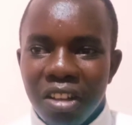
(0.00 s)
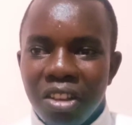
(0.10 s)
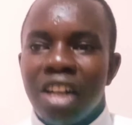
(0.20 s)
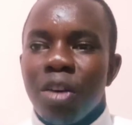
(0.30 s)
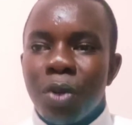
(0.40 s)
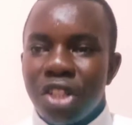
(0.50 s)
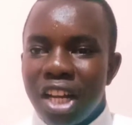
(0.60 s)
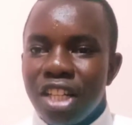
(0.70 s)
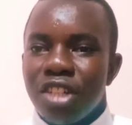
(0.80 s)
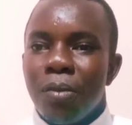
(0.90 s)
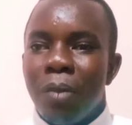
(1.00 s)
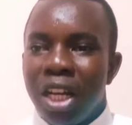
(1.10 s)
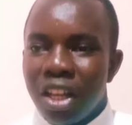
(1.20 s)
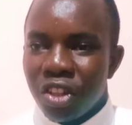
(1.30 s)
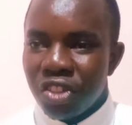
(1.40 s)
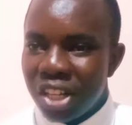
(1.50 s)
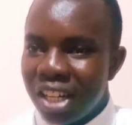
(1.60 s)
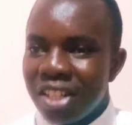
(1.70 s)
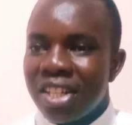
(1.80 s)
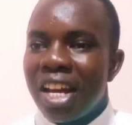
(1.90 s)
that represents many other
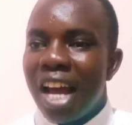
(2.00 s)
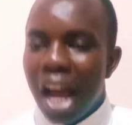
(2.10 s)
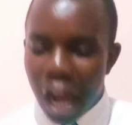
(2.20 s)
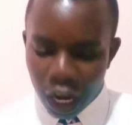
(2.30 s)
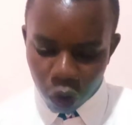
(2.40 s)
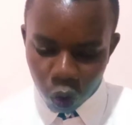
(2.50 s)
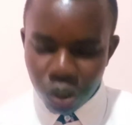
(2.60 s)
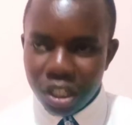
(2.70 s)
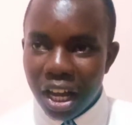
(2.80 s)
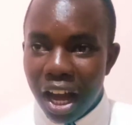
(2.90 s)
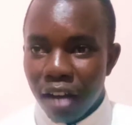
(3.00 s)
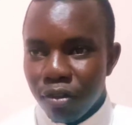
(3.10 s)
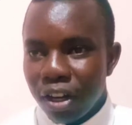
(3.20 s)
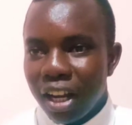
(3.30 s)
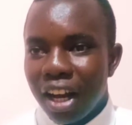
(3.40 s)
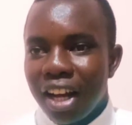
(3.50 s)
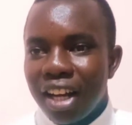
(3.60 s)
cities across Africa.